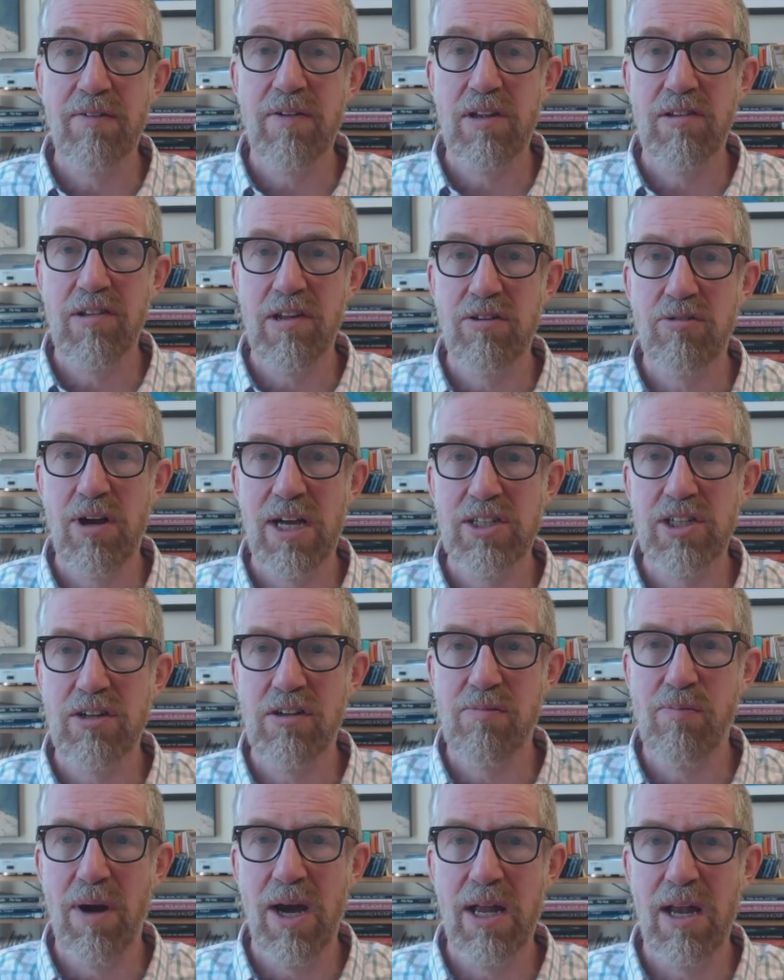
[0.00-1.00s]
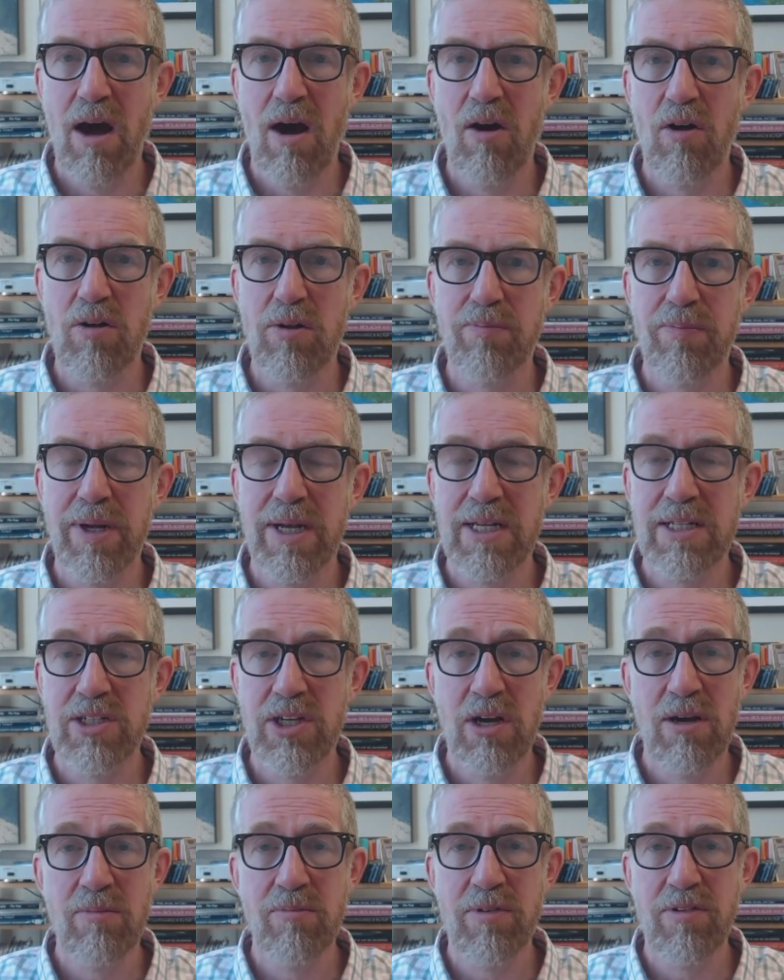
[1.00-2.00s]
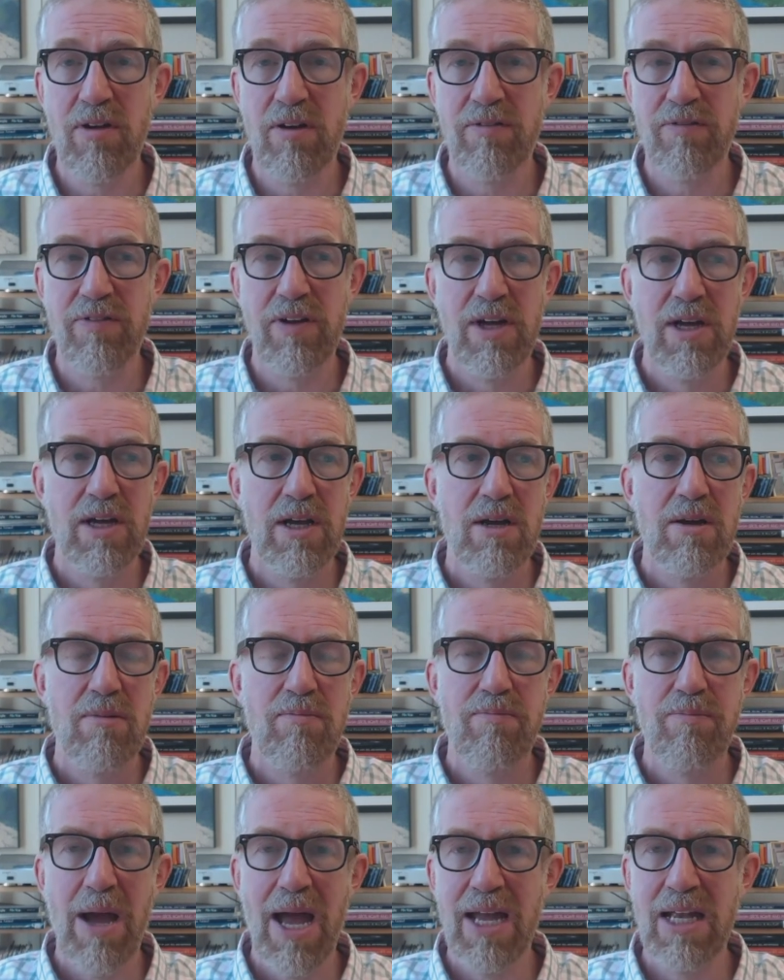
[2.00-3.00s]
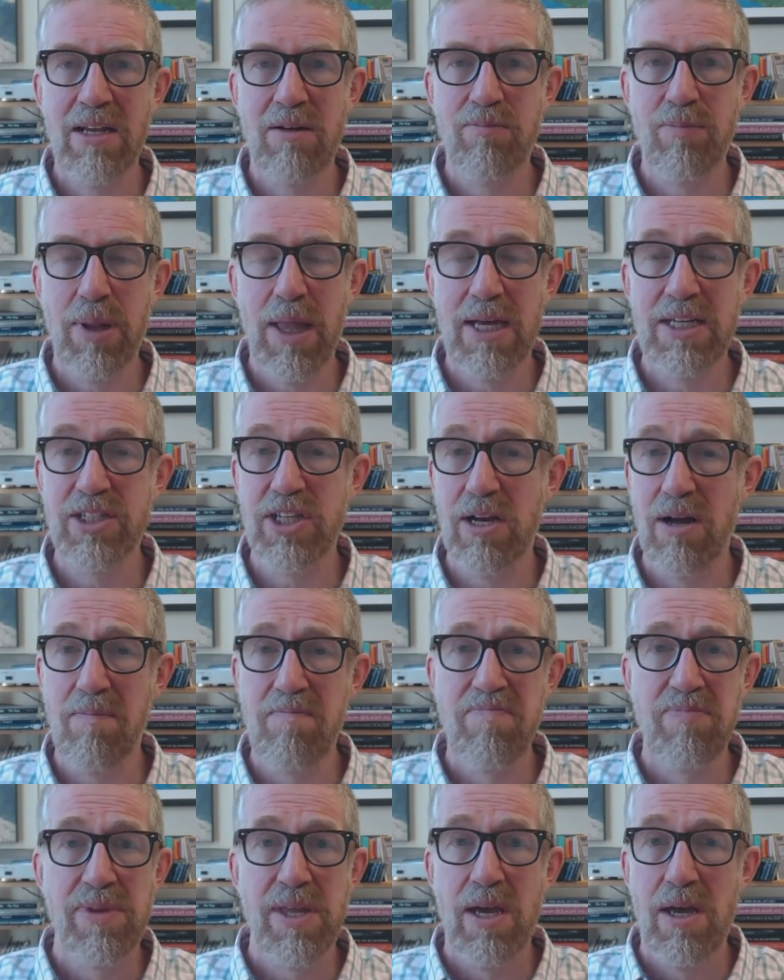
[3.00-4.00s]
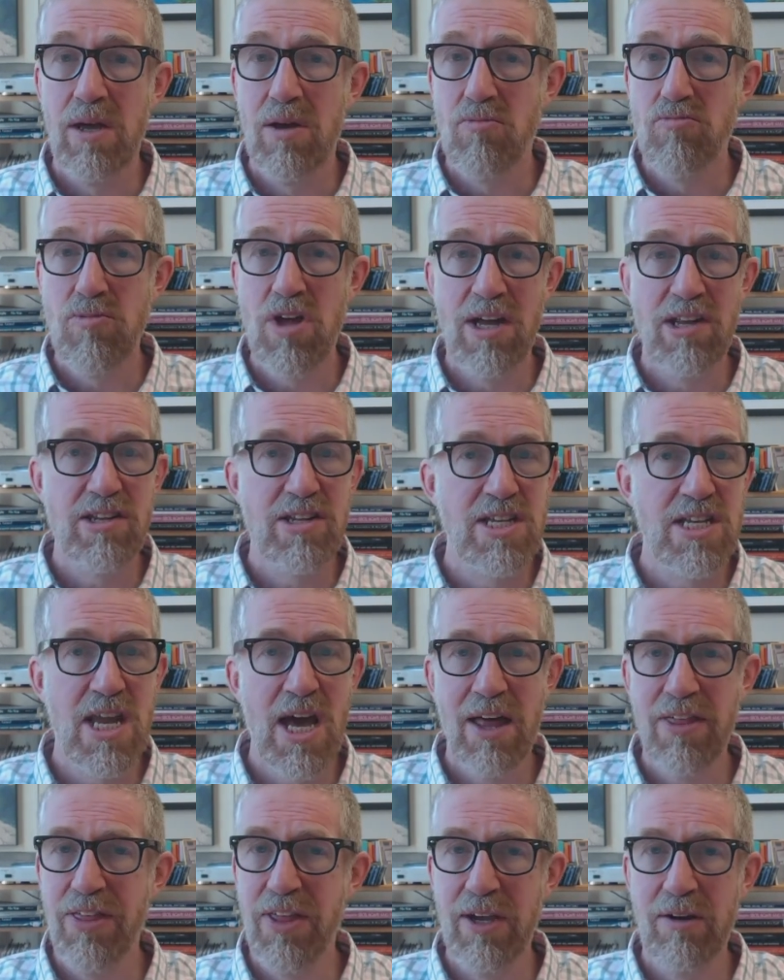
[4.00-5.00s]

Uh, those kind of considerations might hold, but in terms of pain and pleasure,